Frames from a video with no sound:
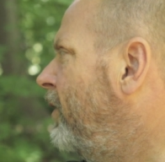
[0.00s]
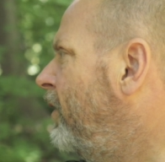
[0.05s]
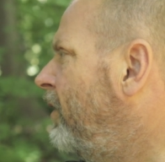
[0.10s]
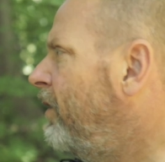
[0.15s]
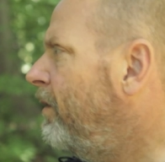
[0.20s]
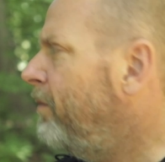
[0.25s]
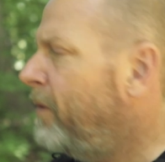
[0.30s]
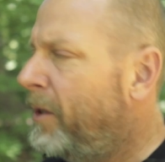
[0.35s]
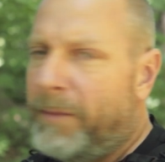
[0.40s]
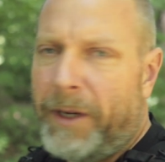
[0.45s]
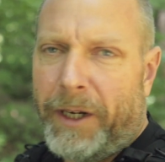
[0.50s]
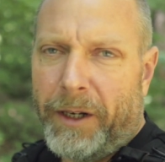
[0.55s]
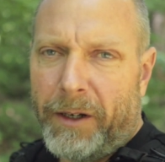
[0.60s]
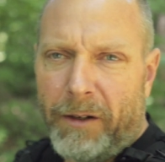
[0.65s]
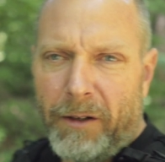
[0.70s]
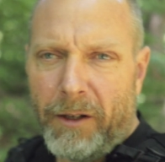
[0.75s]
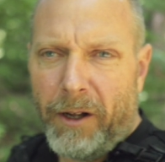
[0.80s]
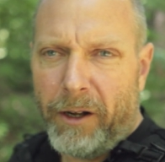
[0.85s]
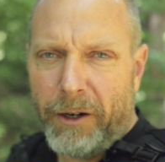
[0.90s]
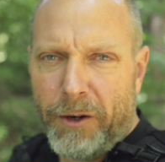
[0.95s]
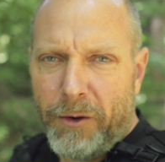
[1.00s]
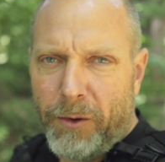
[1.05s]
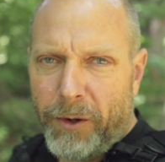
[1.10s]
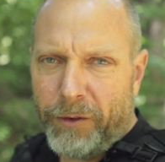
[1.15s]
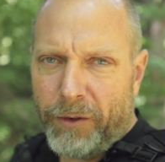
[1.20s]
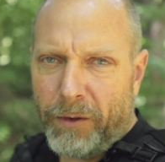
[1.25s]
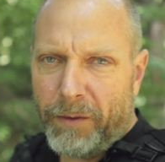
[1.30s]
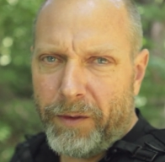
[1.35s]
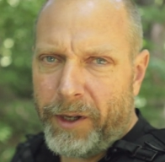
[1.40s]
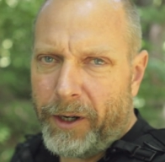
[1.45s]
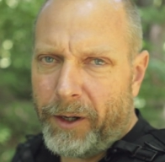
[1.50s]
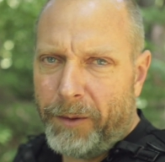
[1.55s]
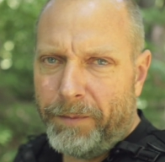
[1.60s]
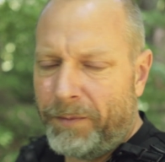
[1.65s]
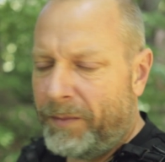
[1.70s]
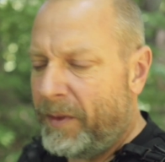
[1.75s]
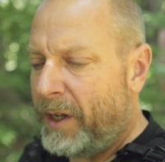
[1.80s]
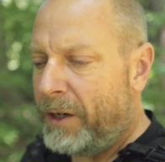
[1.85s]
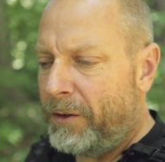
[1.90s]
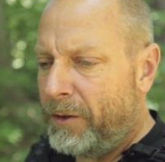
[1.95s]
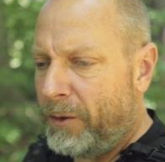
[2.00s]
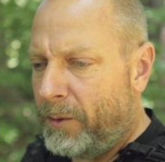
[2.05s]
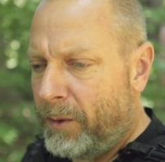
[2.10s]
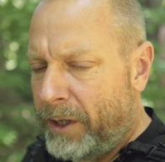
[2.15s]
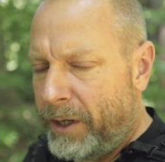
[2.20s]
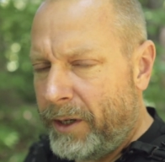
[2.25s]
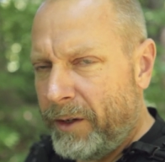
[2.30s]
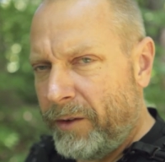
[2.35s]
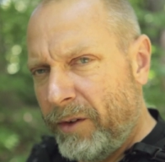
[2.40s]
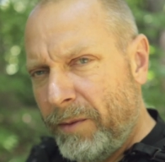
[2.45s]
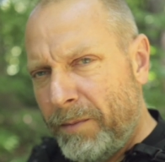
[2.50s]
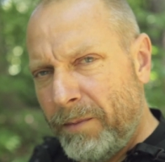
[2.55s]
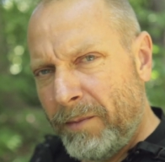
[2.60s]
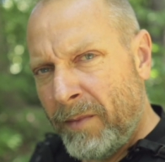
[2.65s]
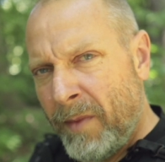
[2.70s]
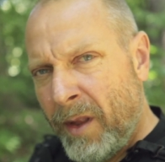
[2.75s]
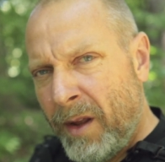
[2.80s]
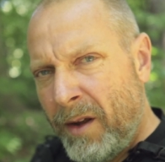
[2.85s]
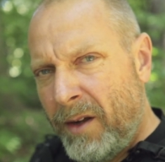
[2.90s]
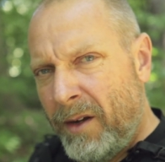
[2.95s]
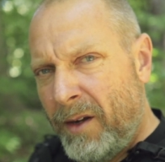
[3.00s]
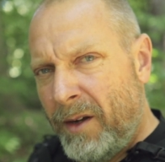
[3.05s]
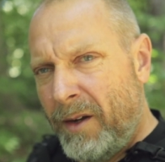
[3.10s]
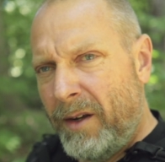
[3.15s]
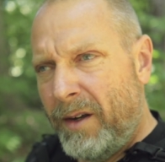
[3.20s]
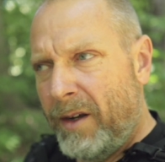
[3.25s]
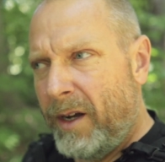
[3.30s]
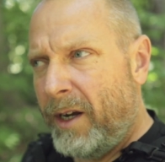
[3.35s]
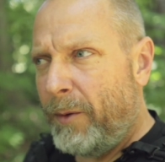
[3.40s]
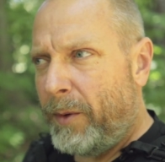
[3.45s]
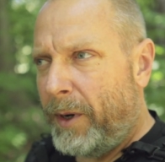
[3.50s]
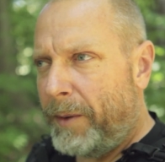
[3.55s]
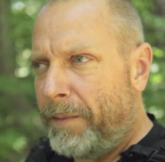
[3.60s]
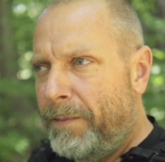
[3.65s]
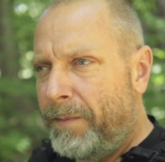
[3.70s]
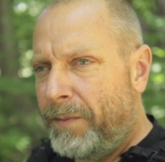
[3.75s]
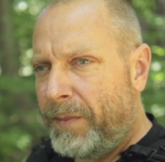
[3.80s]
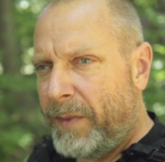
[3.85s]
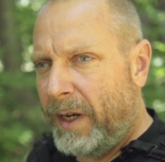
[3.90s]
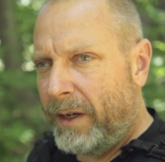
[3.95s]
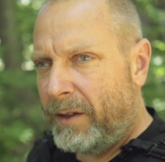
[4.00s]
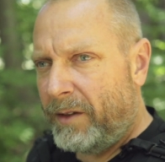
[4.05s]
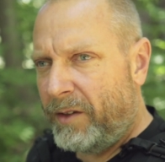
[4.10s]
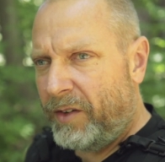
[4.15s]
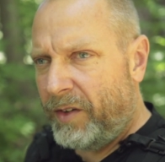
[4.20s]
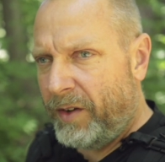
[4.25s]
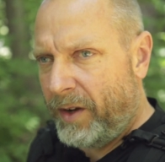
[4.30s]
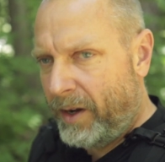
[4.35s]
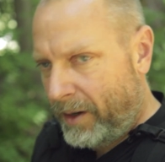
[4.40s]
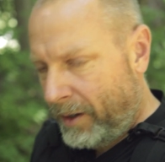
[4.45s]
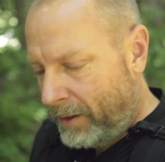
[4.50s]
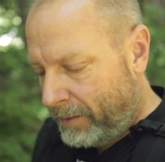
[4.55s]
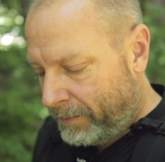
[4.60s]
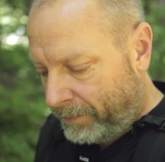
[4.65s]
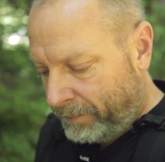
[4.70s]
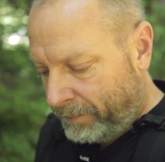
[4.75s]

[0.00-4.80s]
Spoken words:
Something making a lot of noise over there. I don't know what it is. Anyway, that's the